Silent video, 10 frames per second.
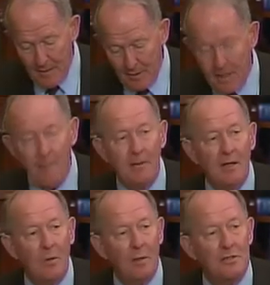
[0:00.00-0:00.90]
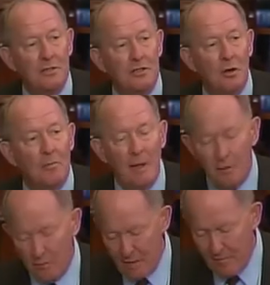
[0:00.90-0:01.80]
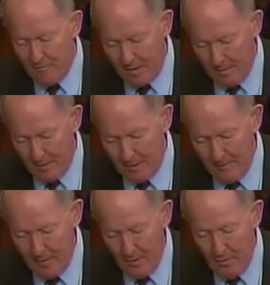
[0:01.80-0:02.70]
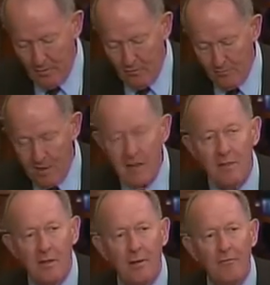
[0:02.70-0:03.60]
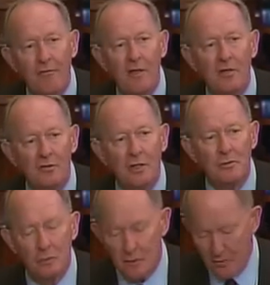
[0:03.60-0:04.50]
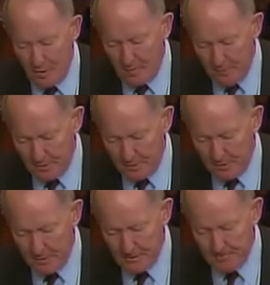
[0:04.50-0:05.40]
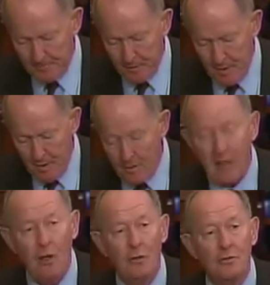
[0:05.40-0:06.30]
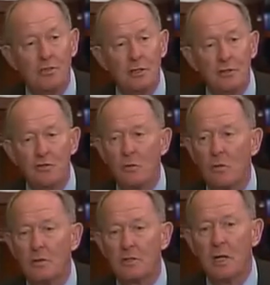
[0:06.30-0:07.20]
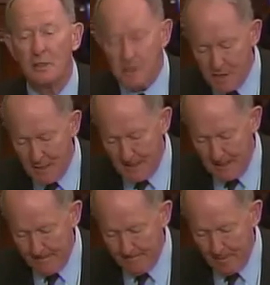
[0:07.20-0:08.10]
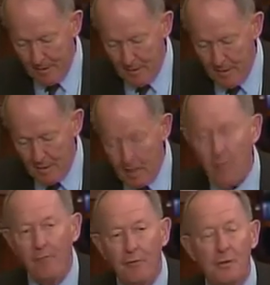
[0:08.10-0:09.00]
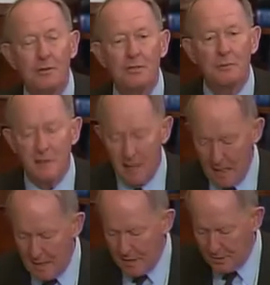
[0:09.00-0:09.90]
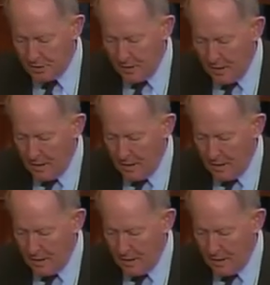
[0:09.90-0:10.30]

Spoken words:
The company in question is owned by the Green family, who've made their faith central to their business. They closed their stores on Sunday. They refuse to engage